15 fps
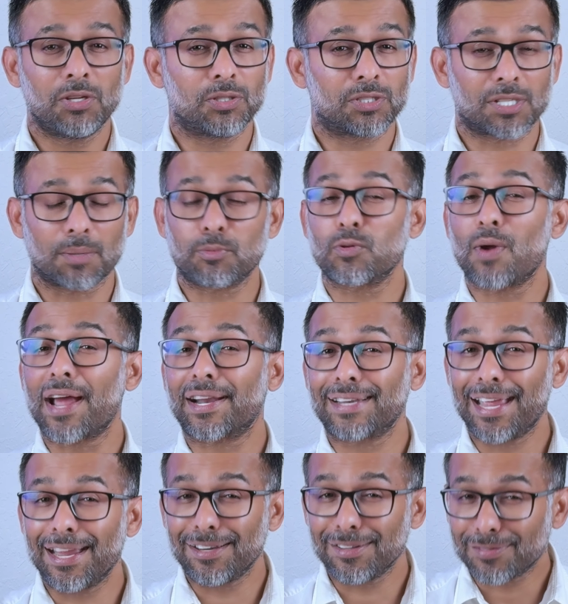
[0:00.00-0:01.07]
You
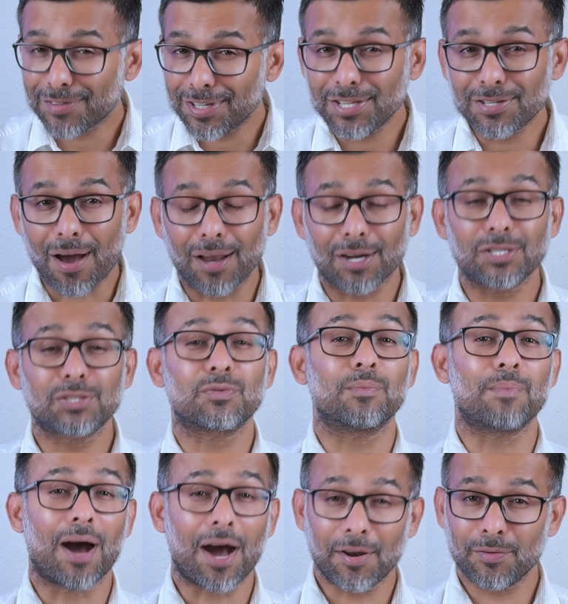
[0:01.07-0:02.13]
subtract $83
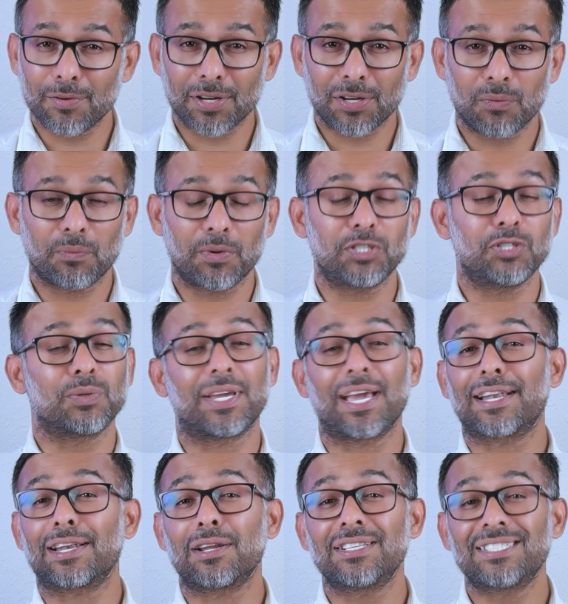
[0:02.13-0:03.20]
from 100, which you
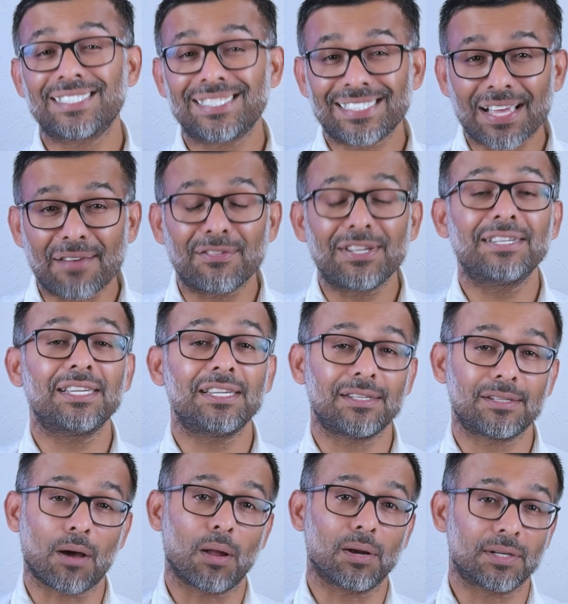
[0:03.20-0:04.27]
get
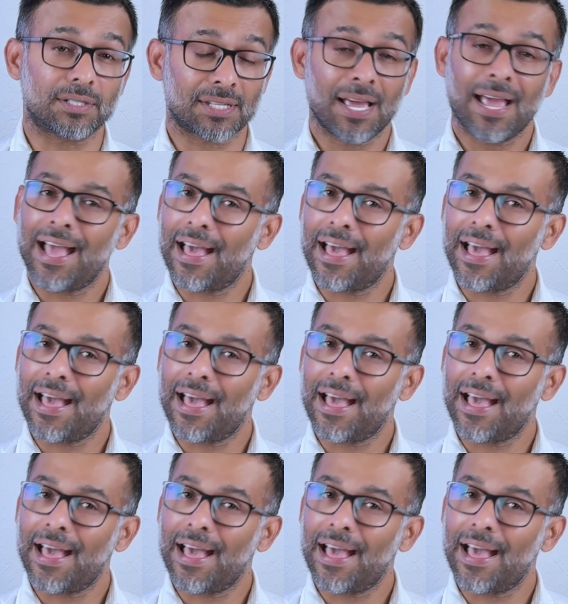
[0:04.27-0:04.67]
$17,